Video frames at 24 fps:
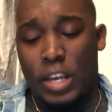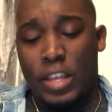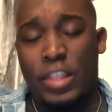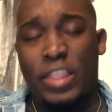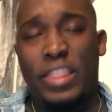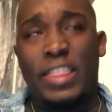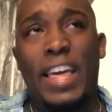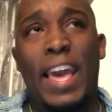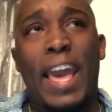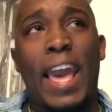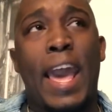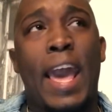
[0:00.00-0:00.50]

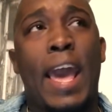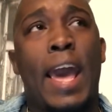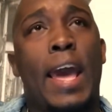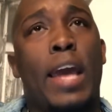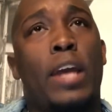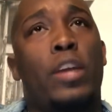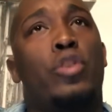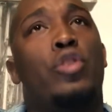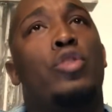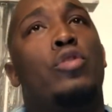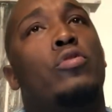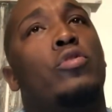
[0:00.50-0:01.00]

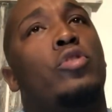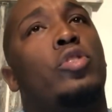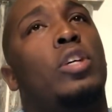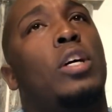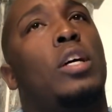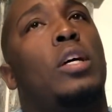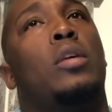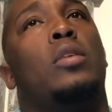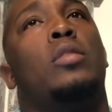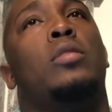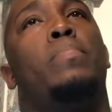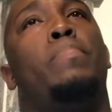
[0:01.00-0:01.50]
that you
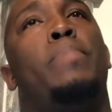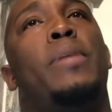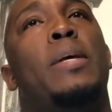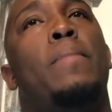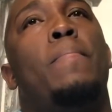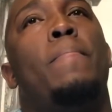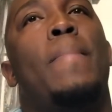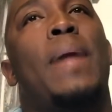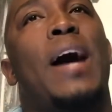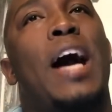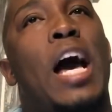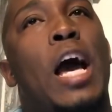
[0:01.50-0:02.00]
just be
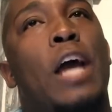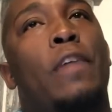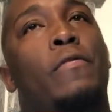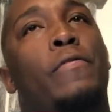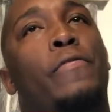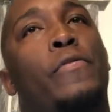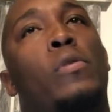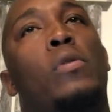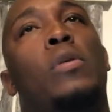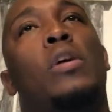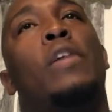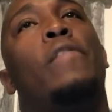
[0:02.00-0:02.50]

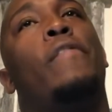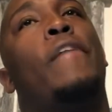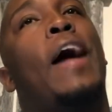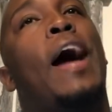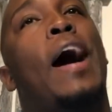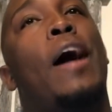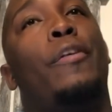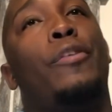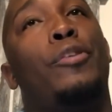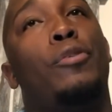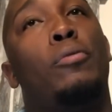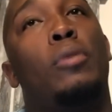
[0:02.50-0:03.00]
mindful of
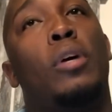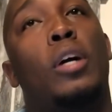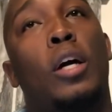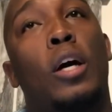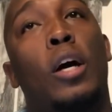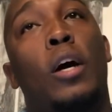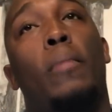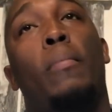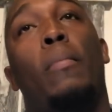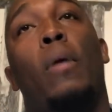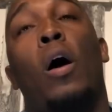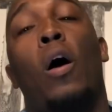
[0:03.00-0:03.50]
how you
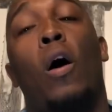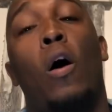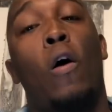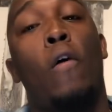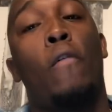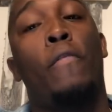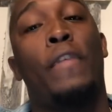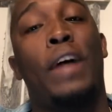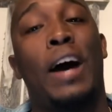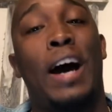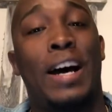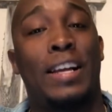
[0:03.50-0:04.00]
come off.